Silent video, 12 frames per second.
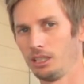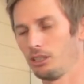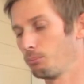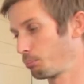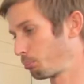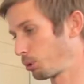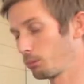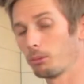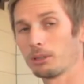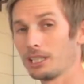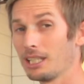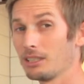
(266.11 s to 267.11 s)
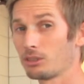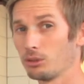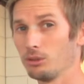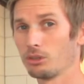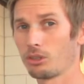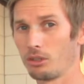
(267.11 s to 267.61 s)
You probably need
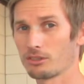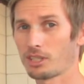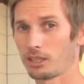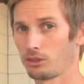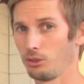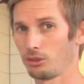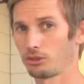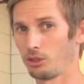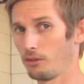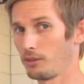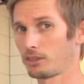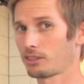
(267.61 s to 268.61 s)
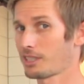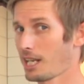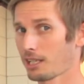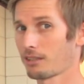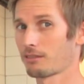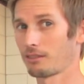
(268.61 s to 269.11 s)
to contact your service tech
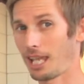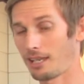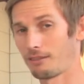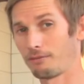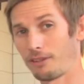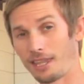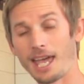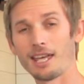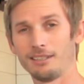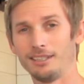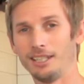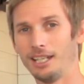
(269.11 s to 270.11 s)
for that,